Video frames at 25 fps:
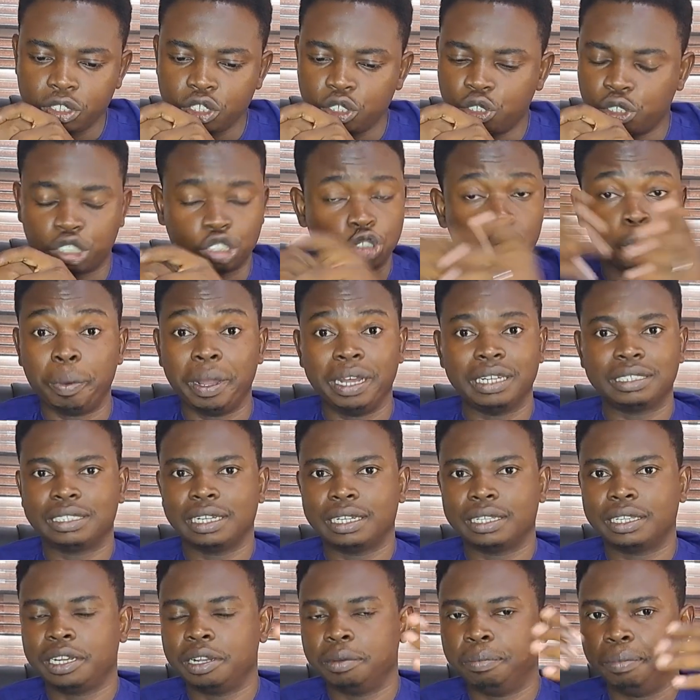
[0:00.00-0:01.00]
she was super
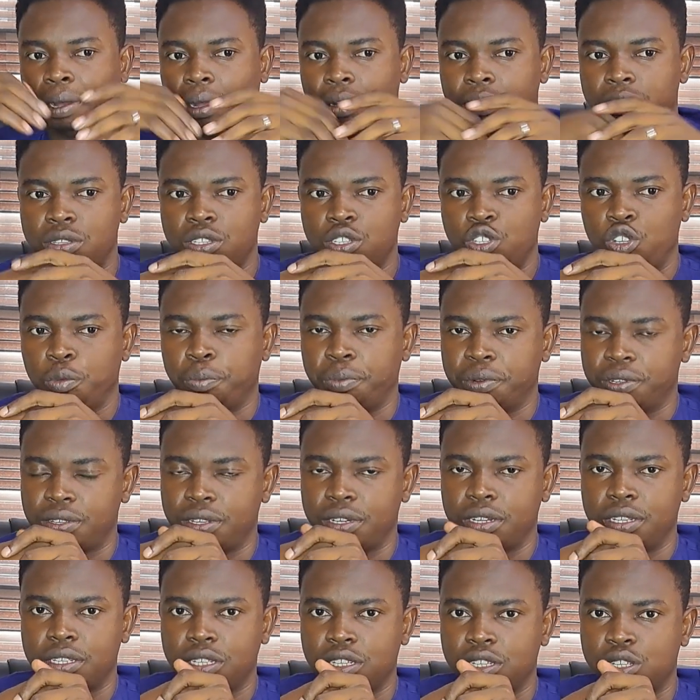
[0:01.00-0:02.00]
excited about the
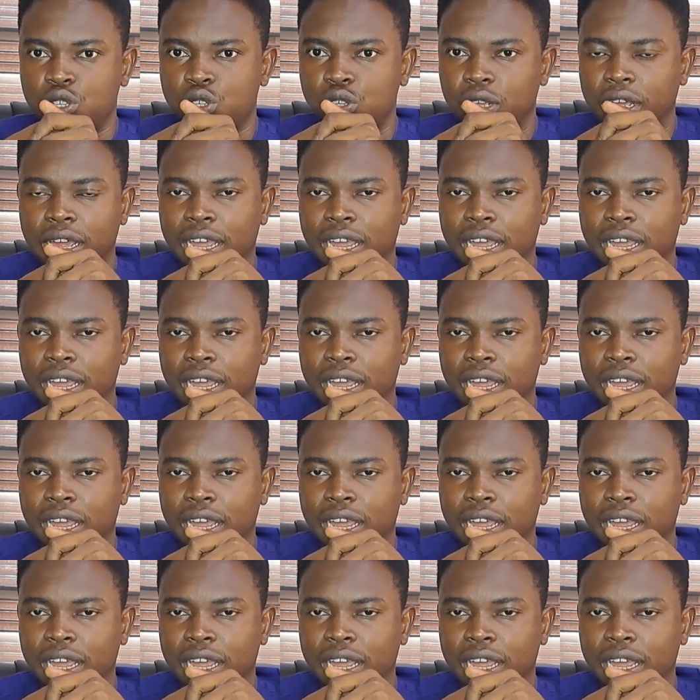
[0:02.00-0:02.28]
opportunities.